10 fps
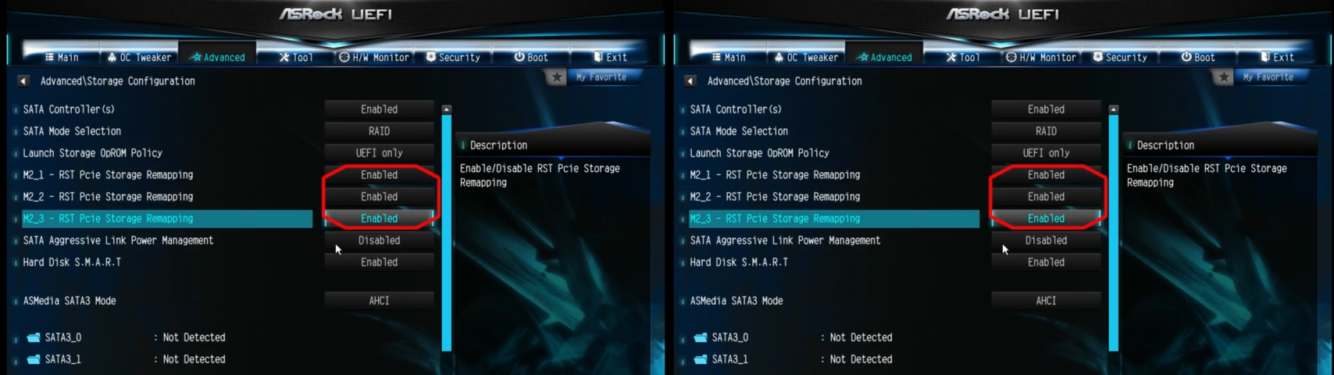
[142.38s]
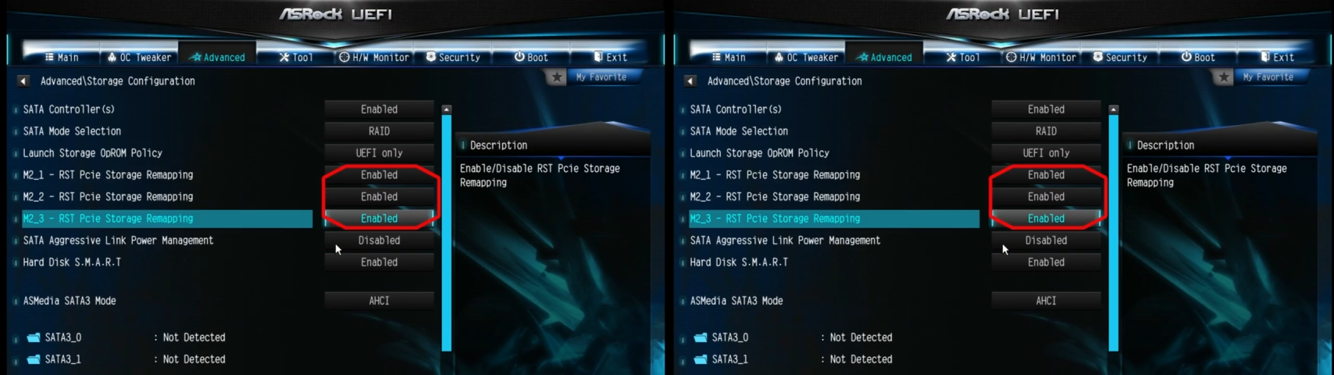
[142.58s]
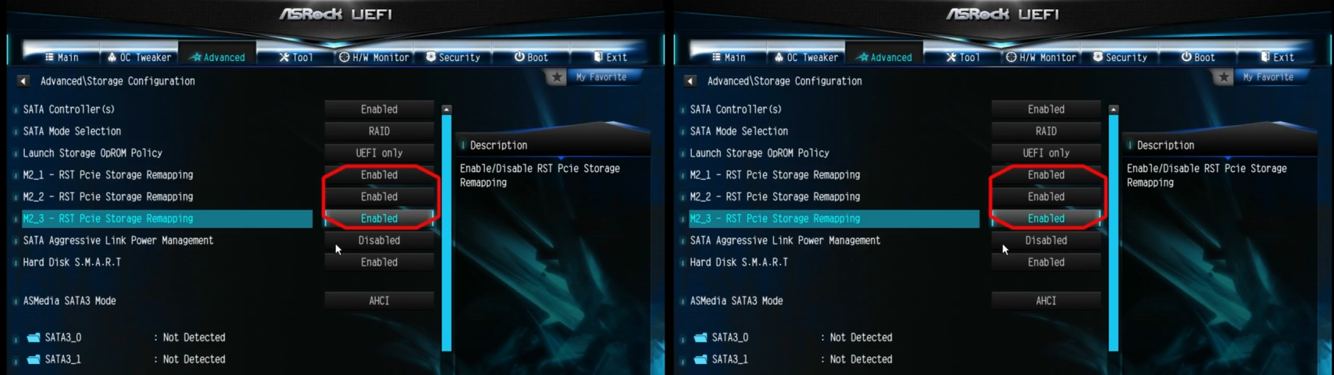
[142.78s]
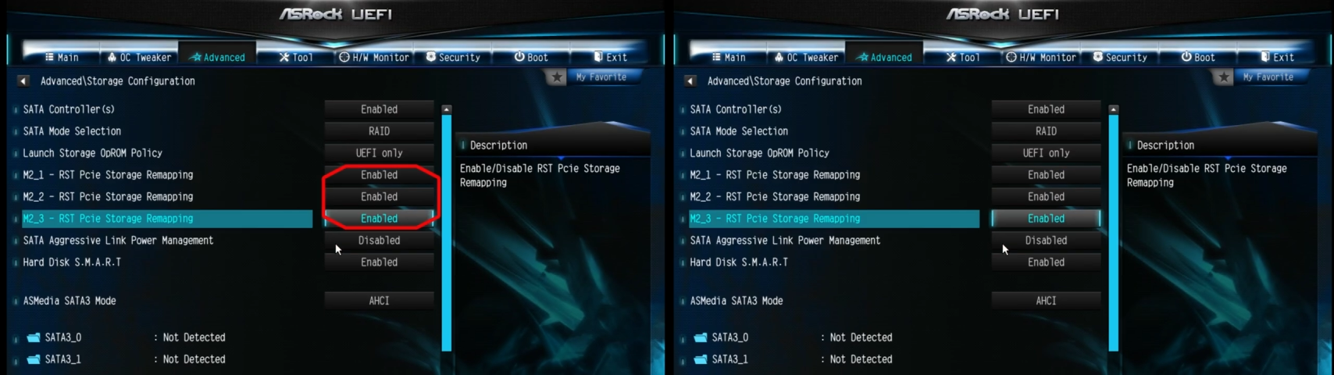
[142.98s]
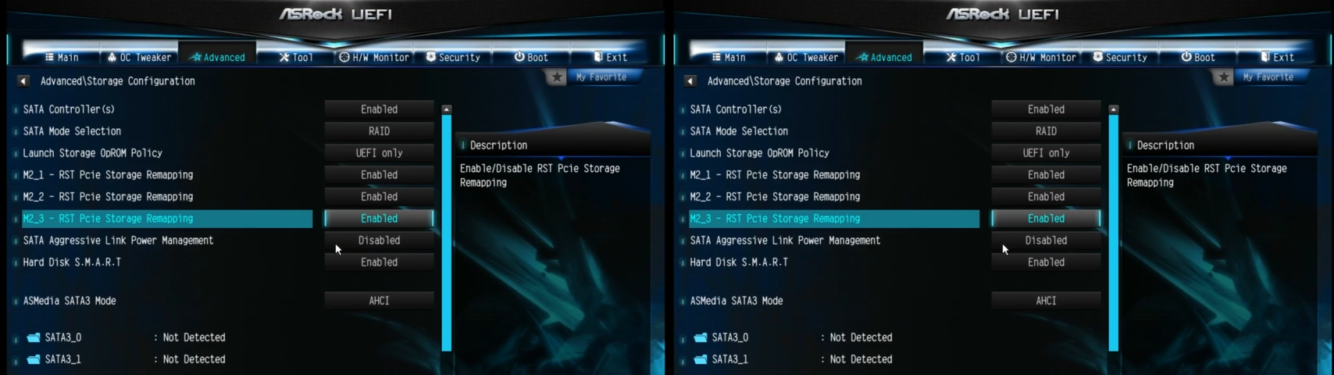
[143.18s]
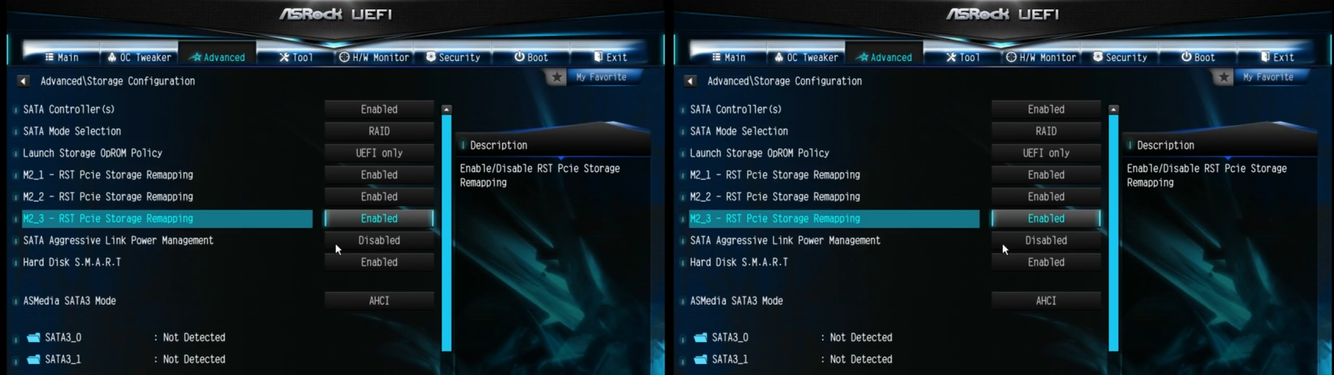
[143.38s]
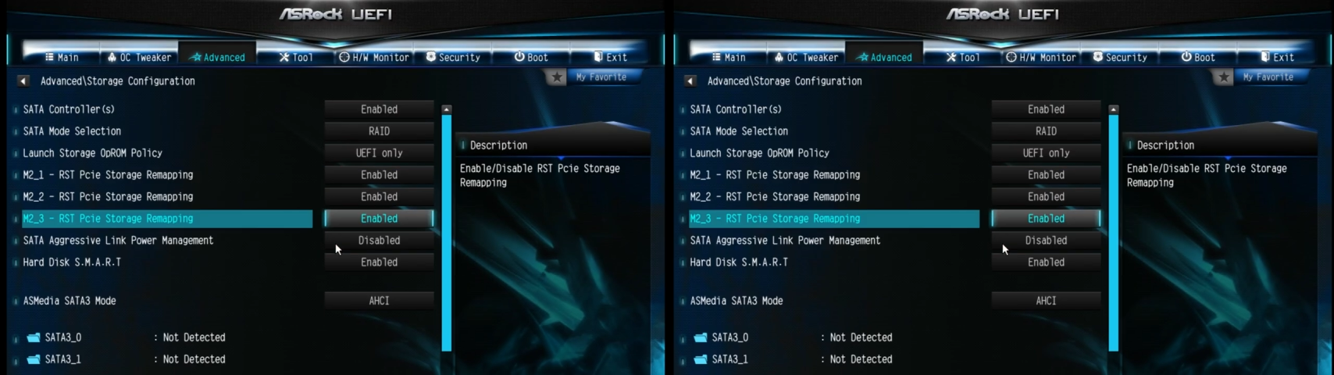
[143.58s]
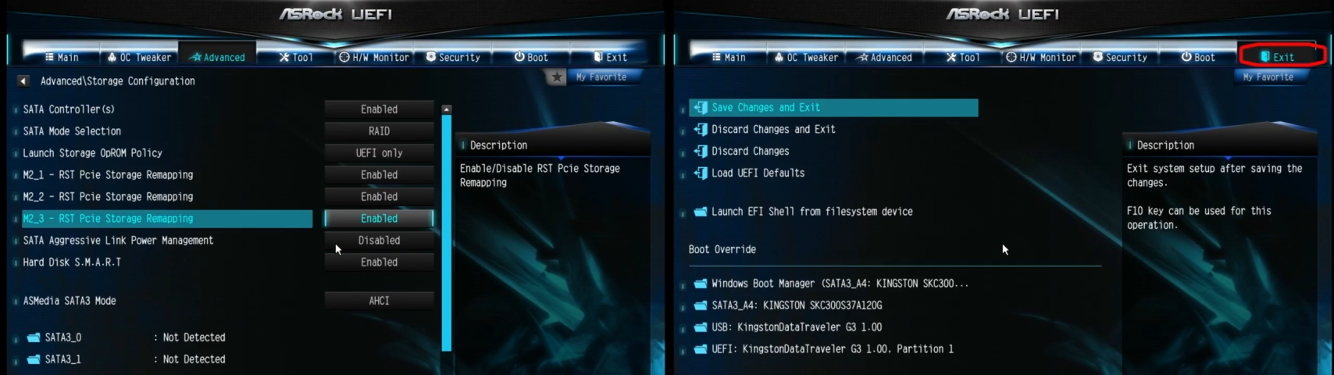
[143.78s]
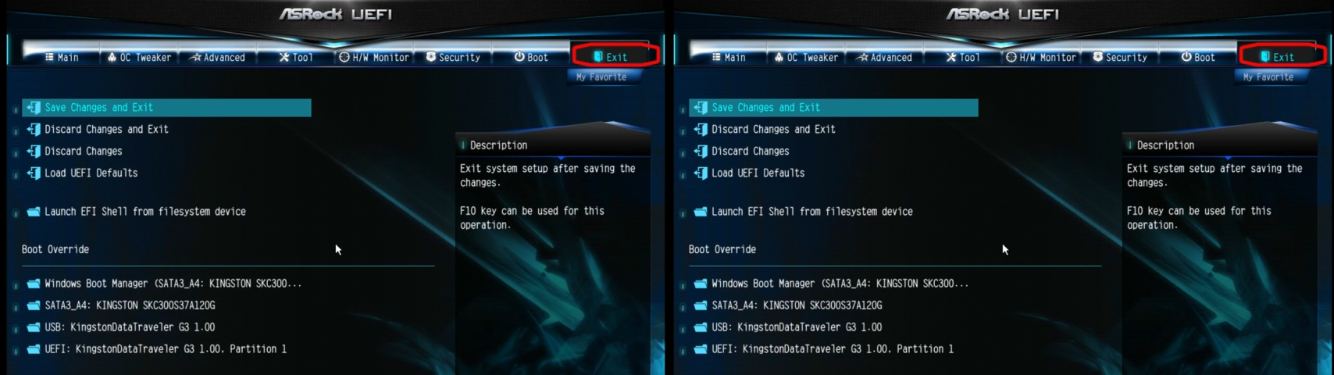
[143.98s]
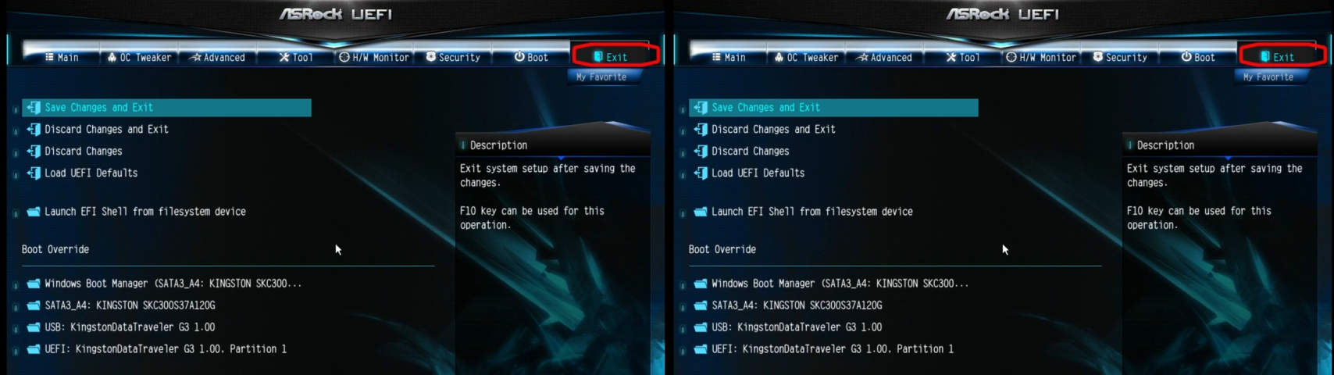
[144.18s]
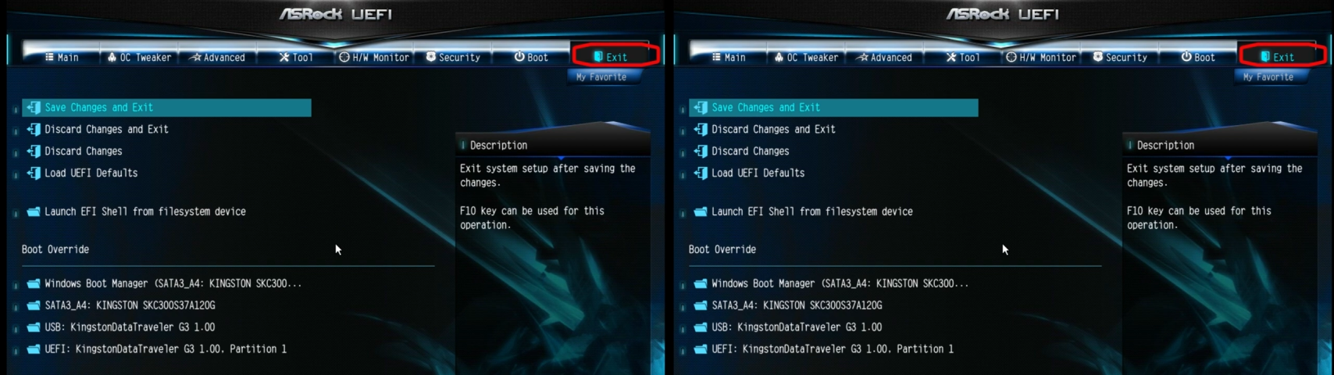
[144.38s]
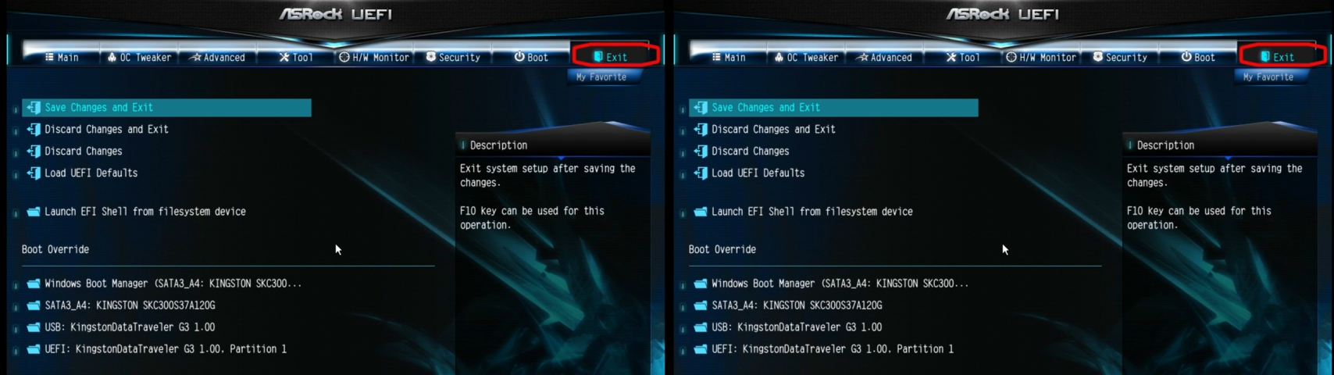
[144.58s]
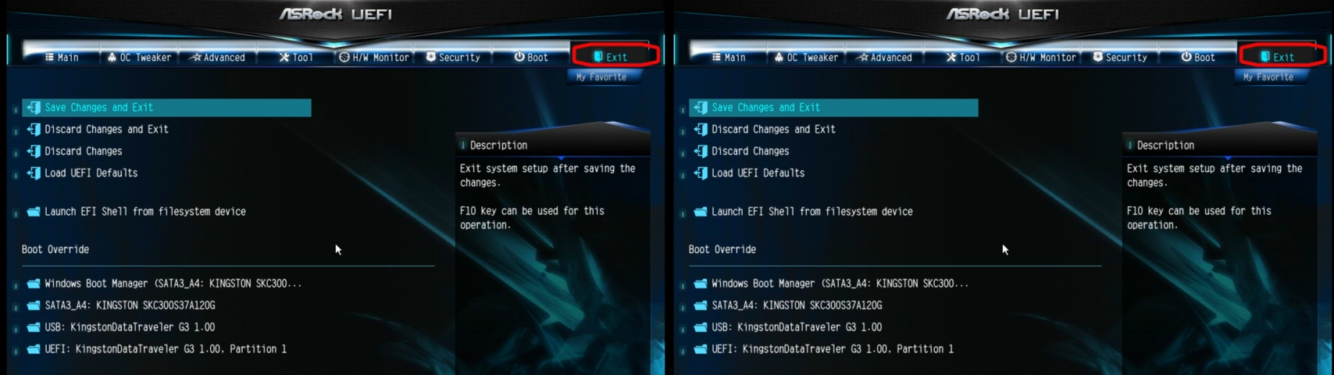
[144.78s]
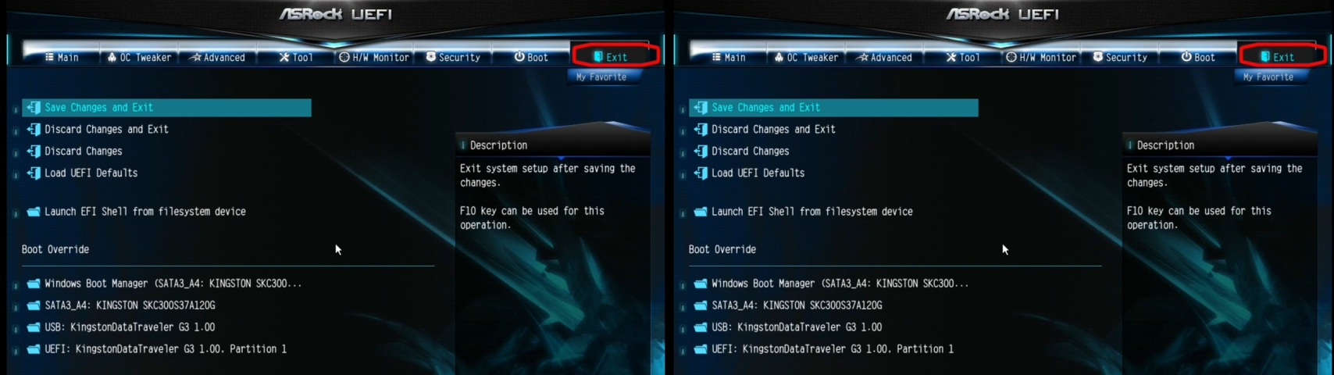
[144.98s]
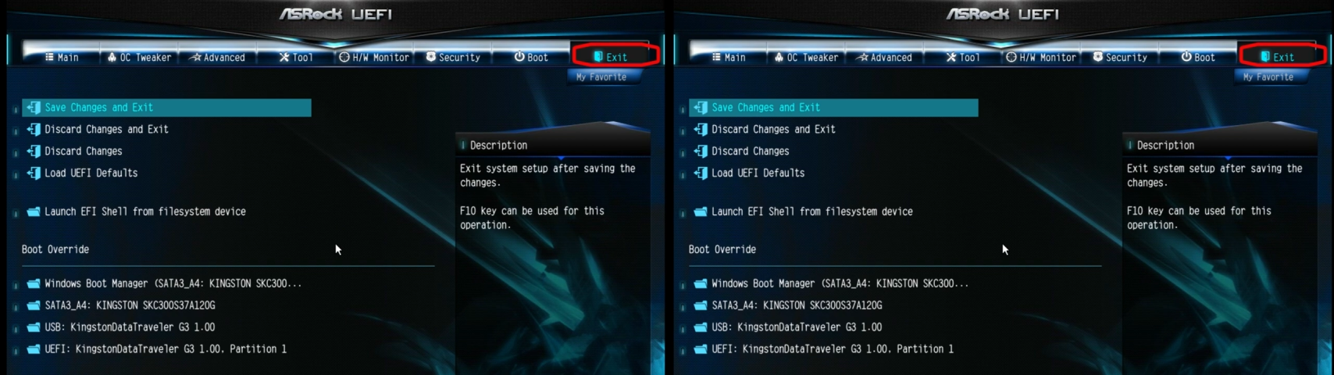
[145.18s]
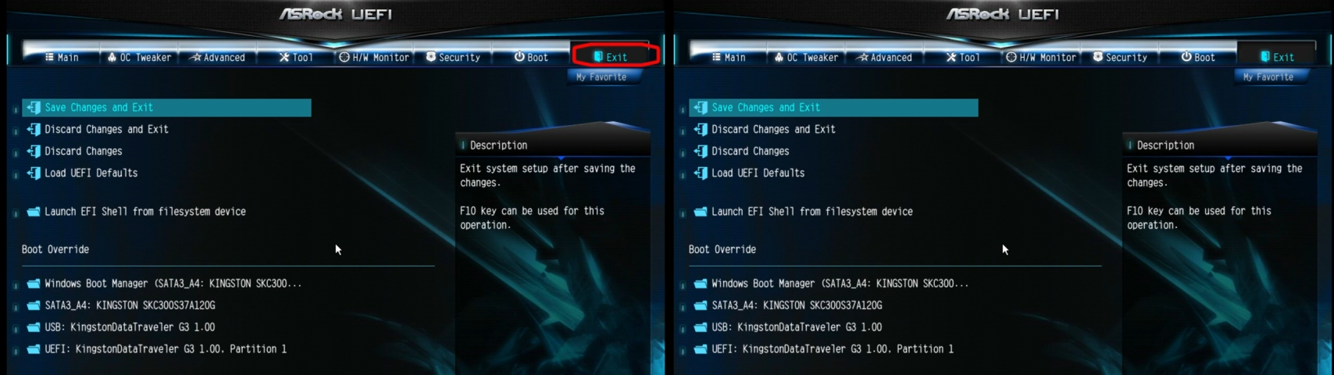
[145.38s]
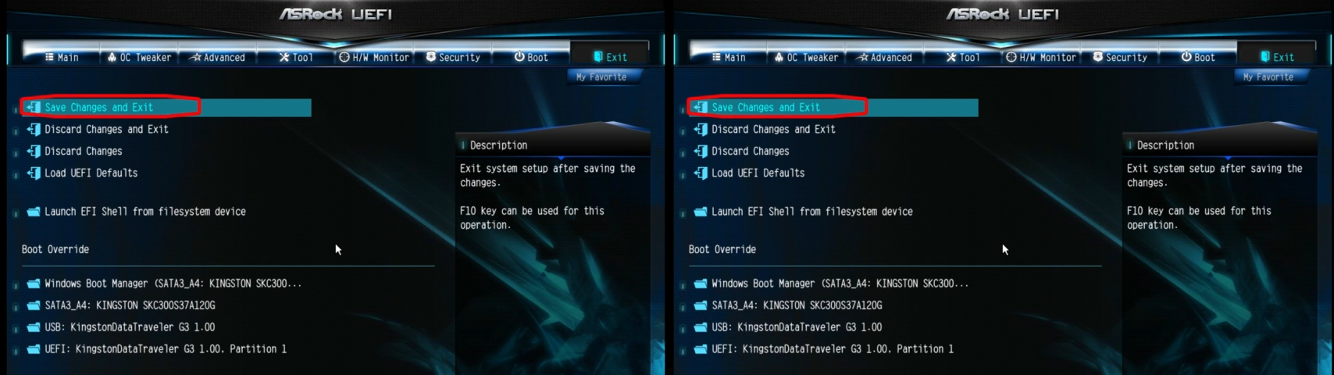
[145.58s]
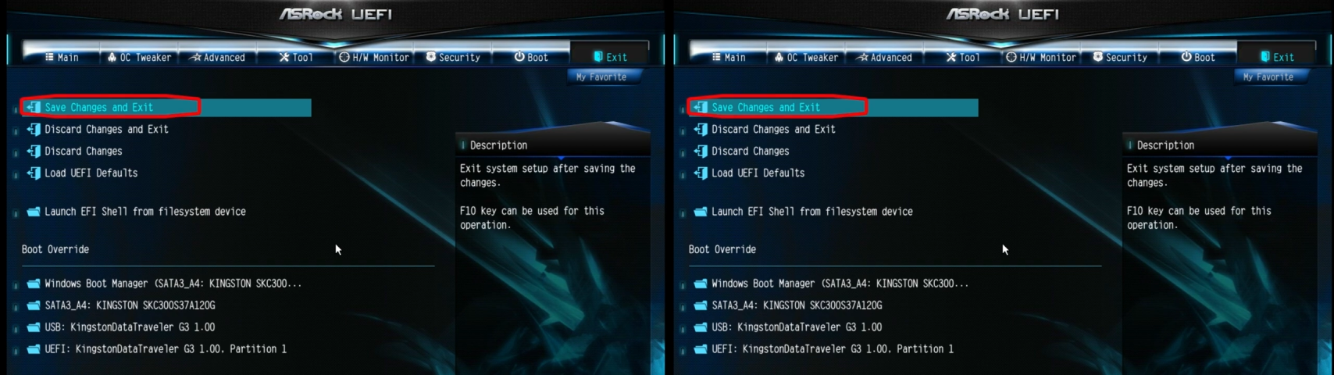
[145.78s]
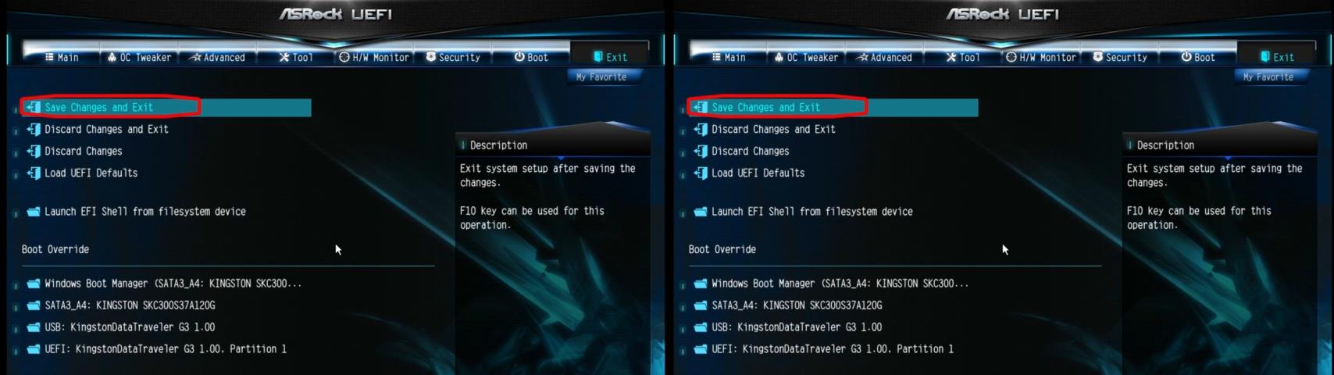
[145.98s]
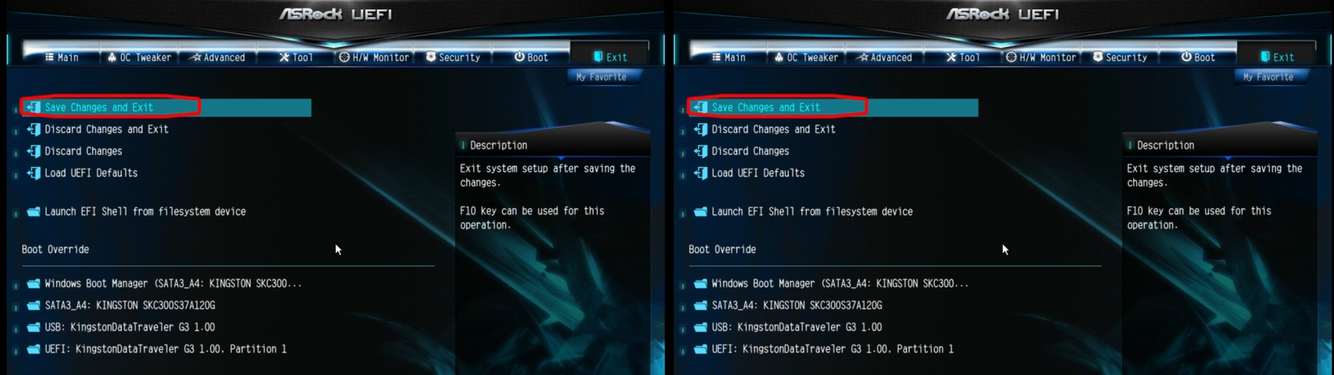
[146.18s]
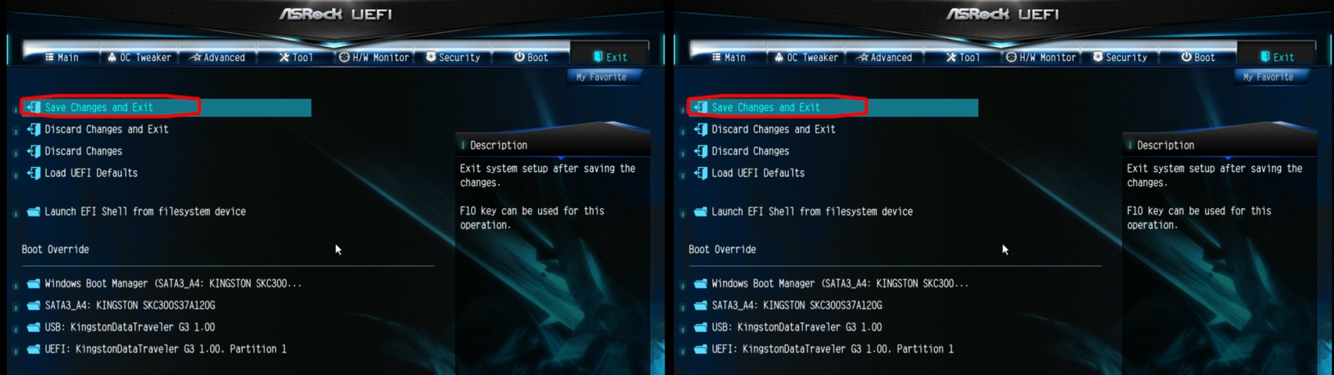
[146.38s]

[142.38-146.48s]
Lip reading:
[unreadable: no face in view]